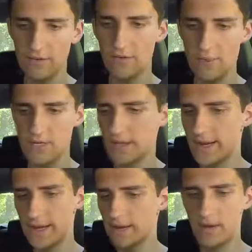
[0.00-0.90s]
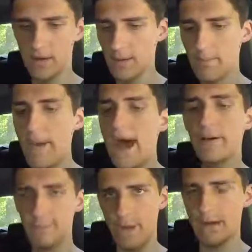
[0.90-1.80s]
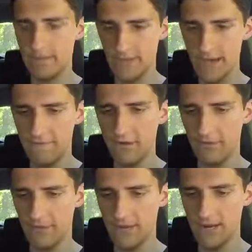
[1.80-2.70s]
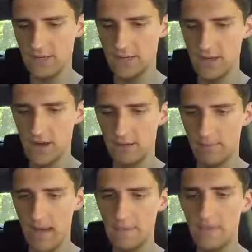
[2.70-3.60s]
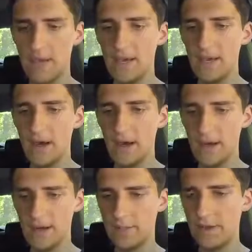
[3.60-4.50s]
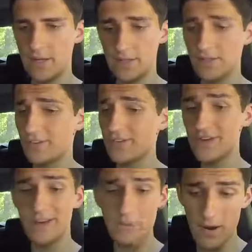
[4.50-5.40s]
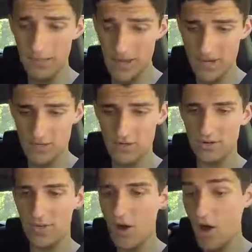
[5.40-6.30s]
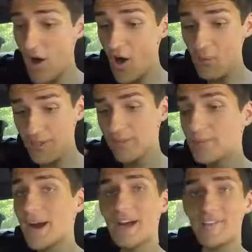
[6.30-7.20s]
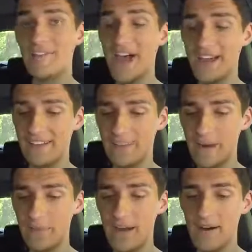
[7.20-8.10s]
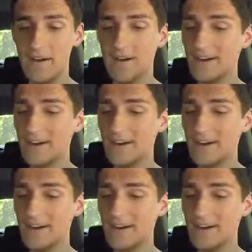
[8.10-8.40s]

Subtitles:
description, like miles better than that first one that I just talked about. Good pictures, 31 pictures, all with an American flag in the thumbnail.